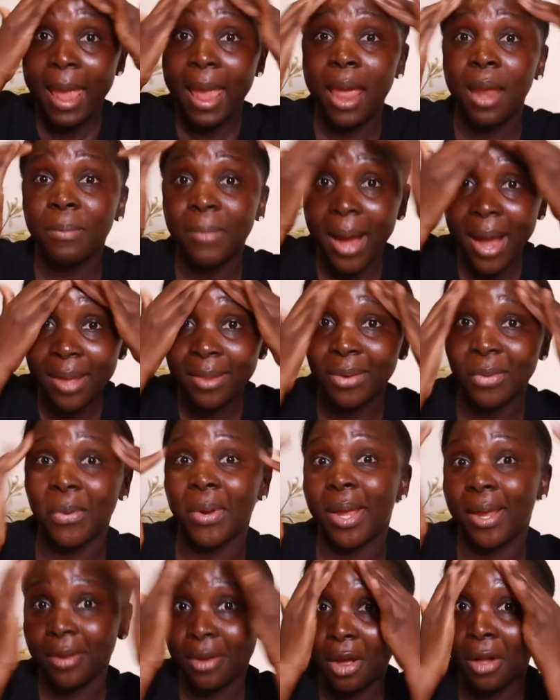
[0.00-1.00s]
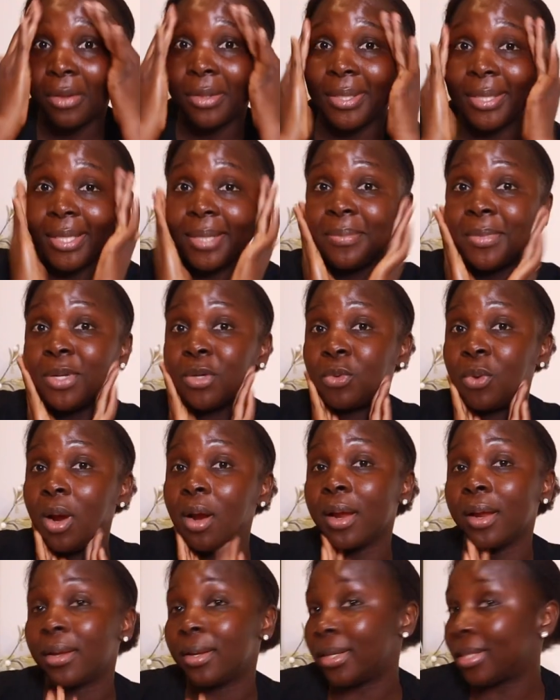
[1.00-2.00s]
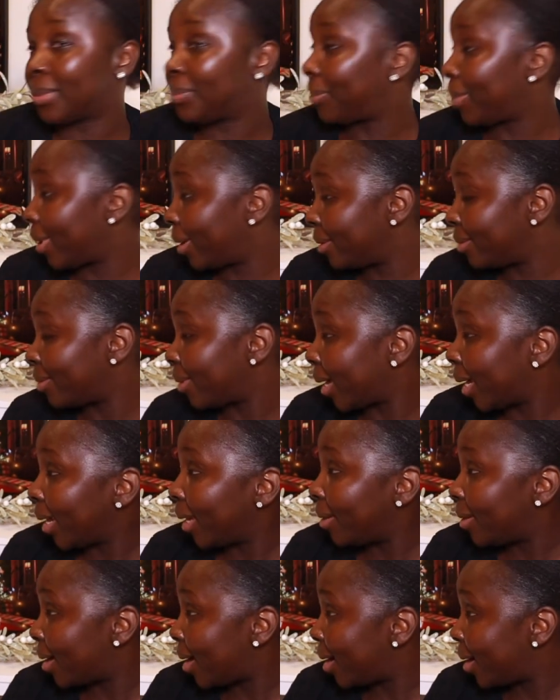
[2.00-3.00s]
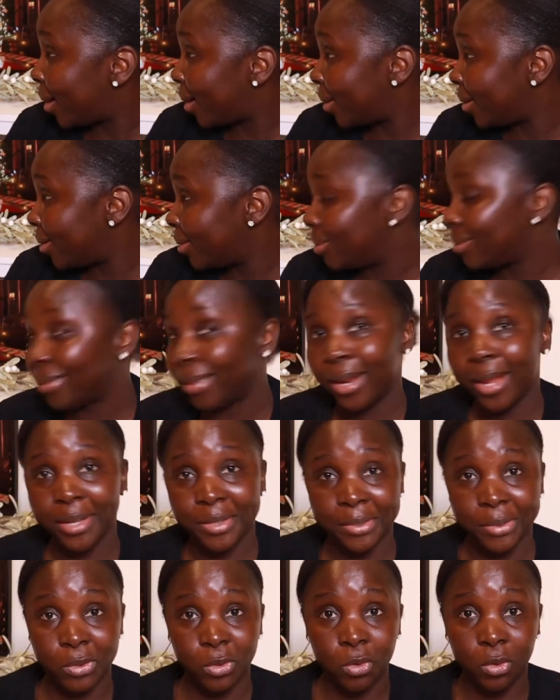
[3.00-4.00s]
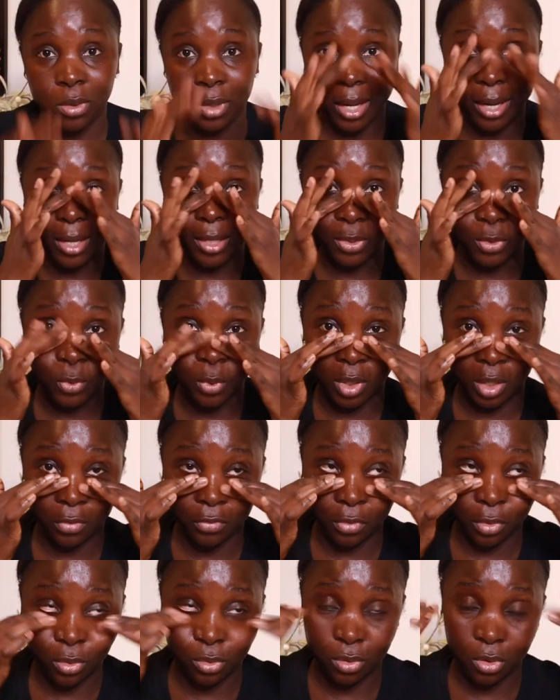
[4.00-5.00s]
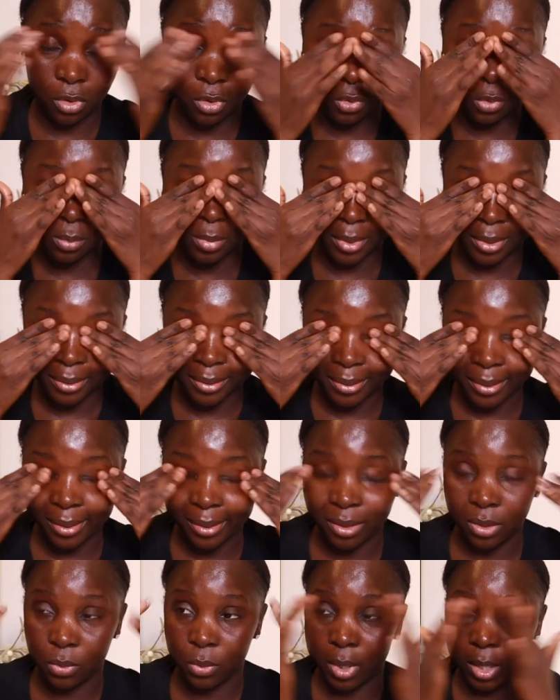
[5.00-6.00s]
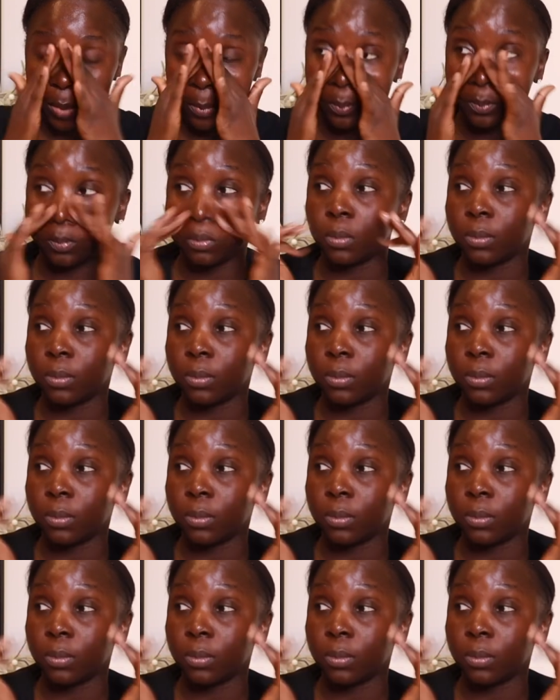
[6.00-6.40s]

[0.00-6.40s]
And by the way, y'all see me rocking this bond right? I legit look like a 12 year old, but anyway.